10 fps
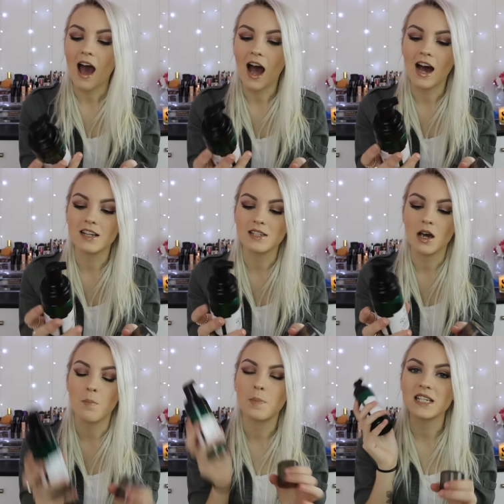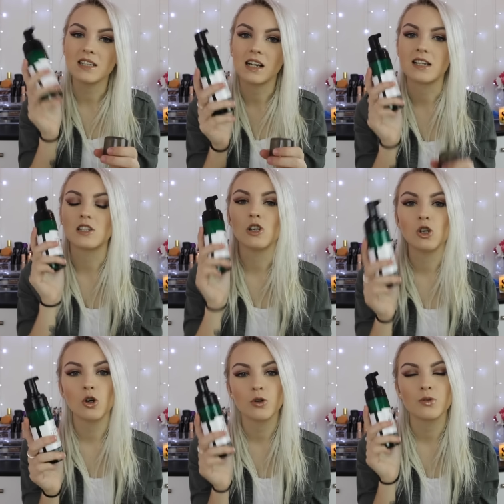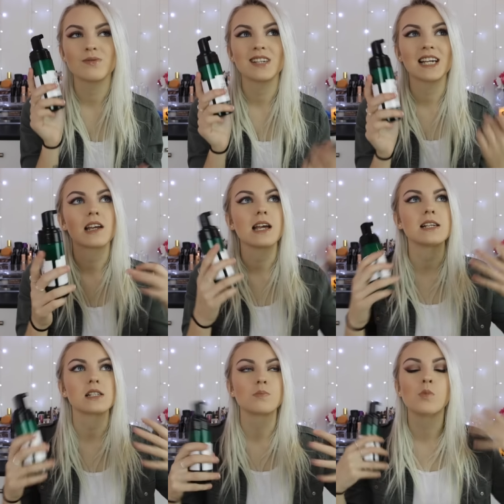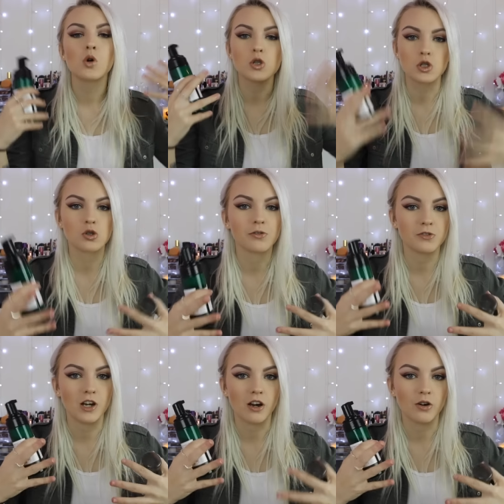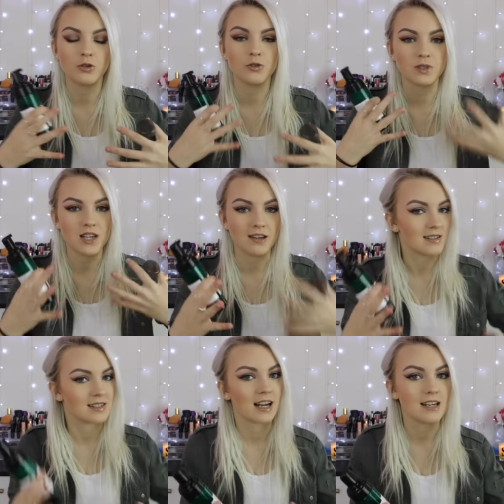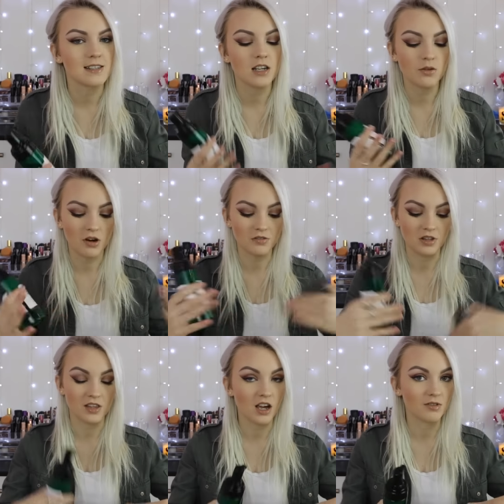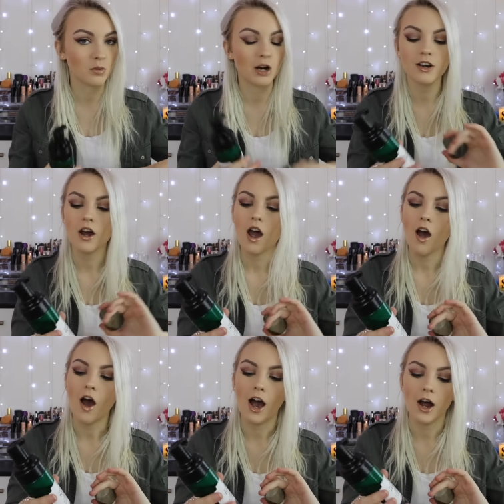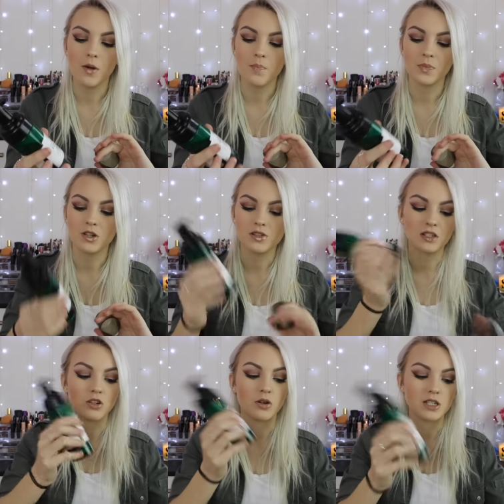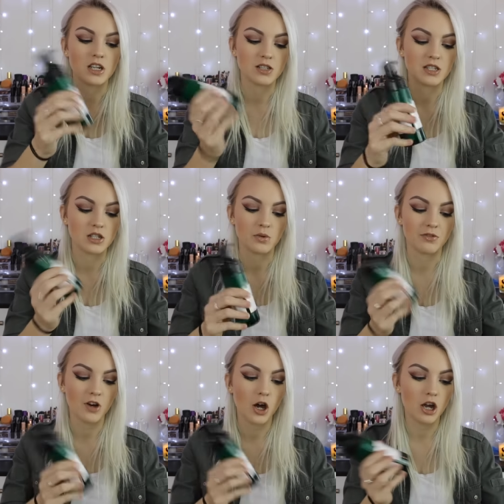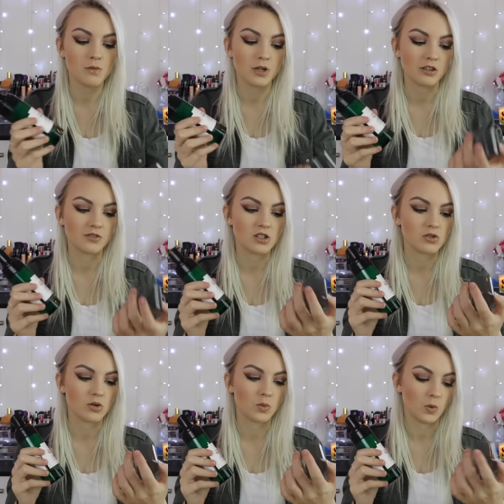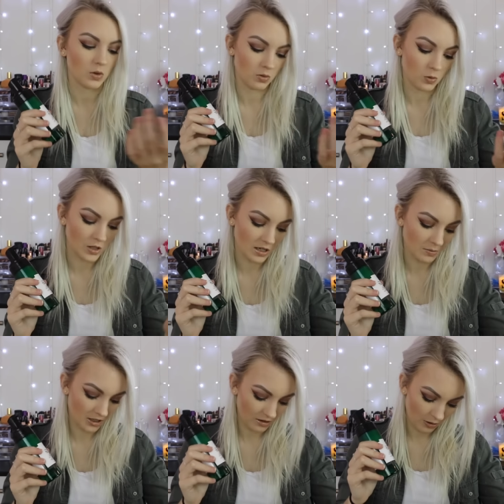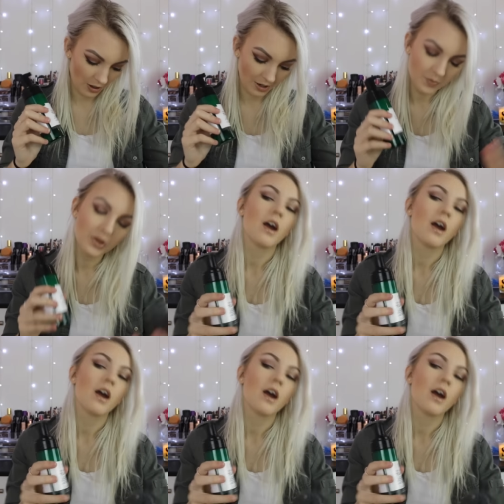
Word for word: And basically it's a lot, it's more softer on your skin as a cleanser rather than the other one, because you know it turns into a foam, and I've just dripped water all down me, great.